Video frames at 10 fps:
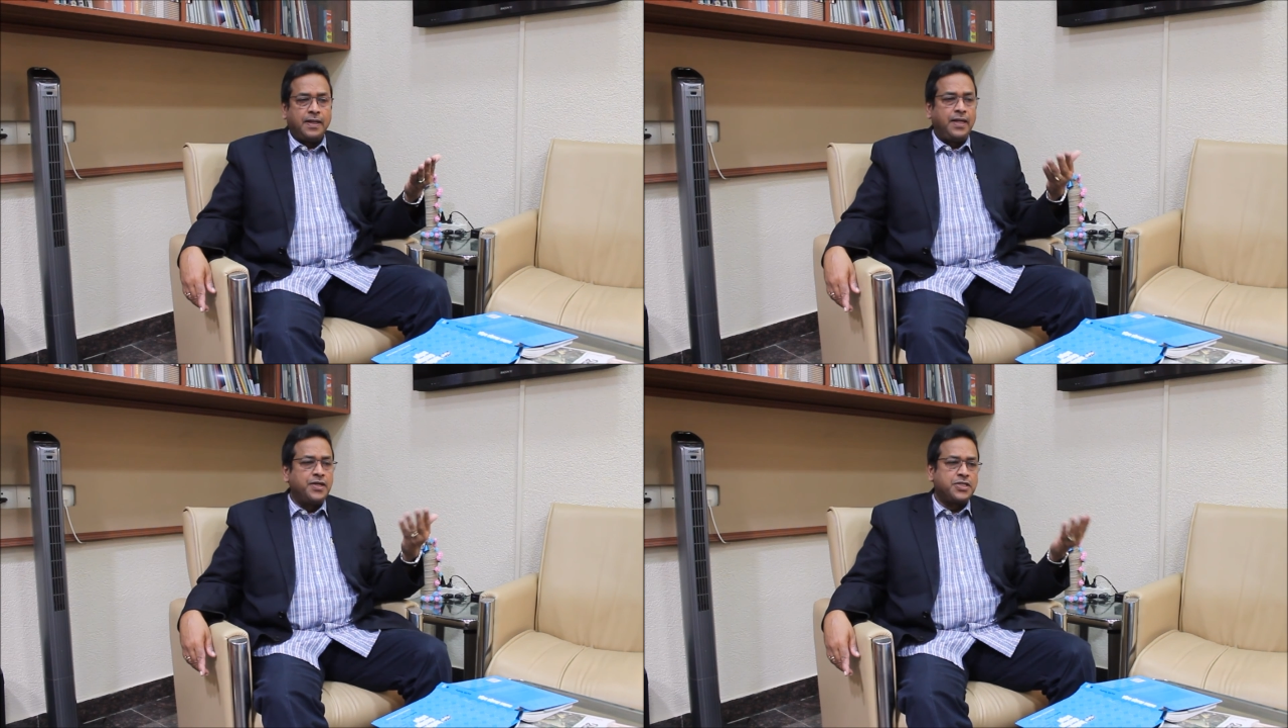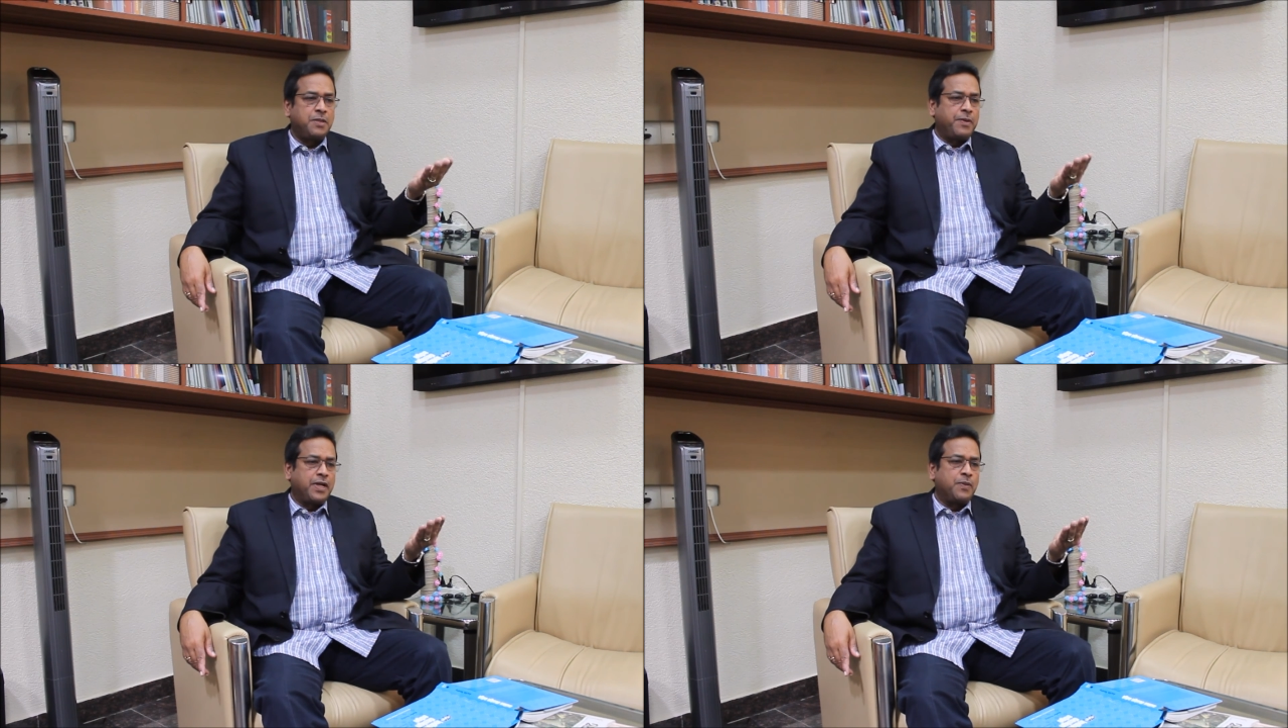
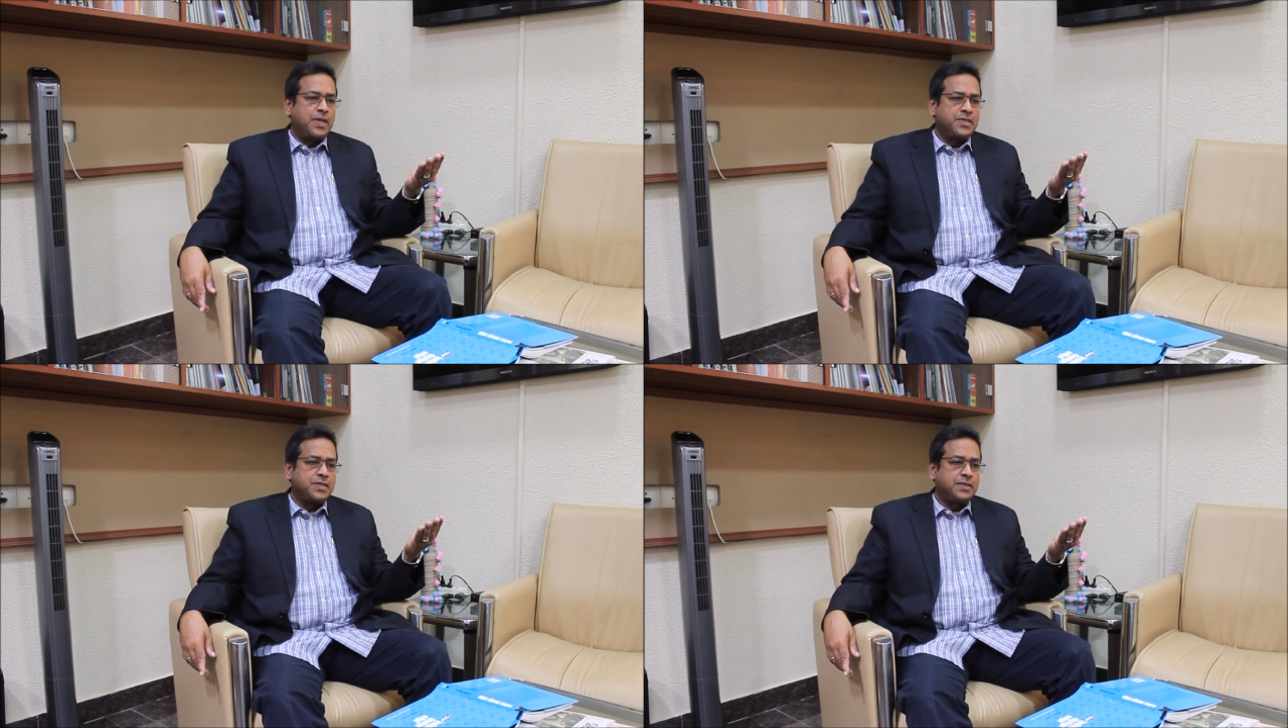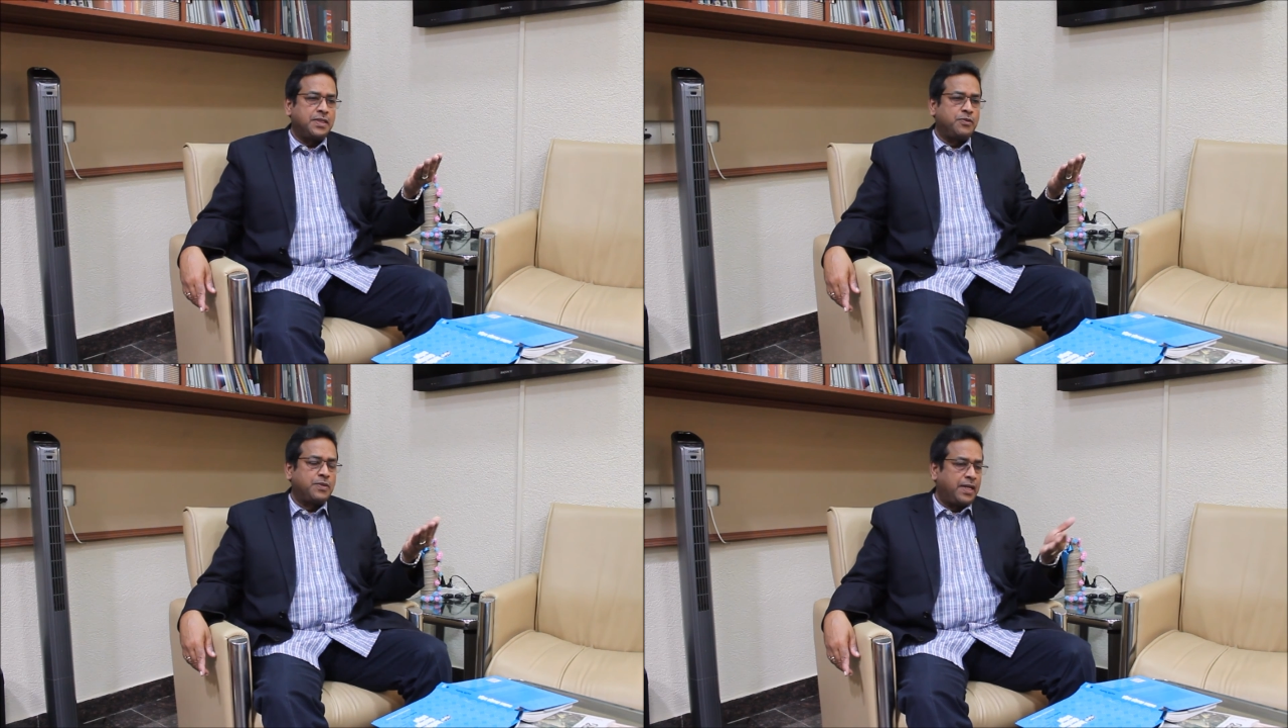leadership requires
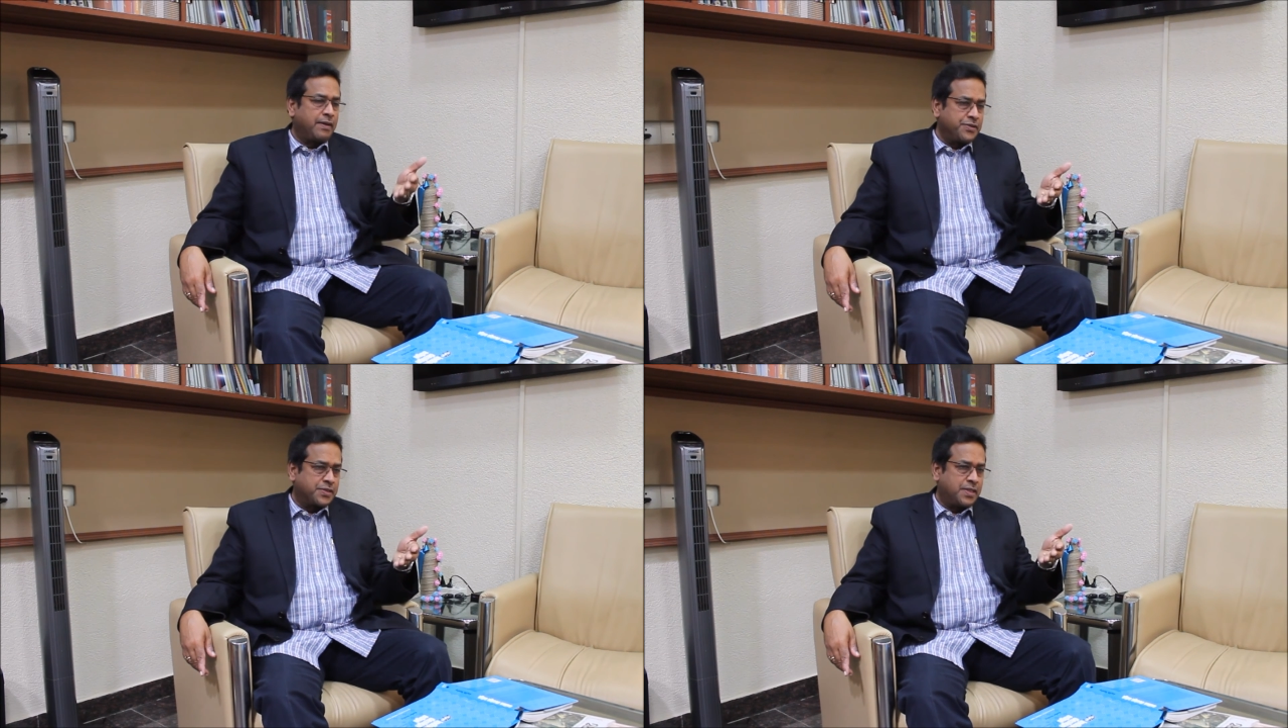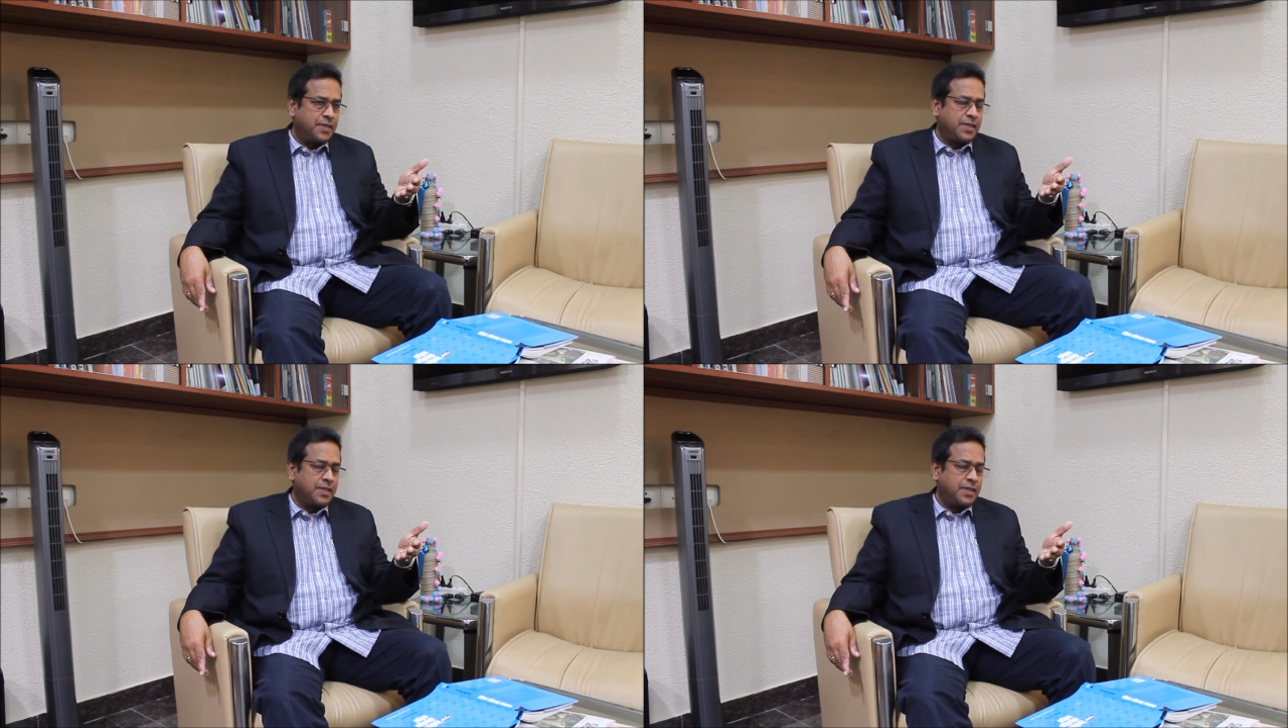to take risk,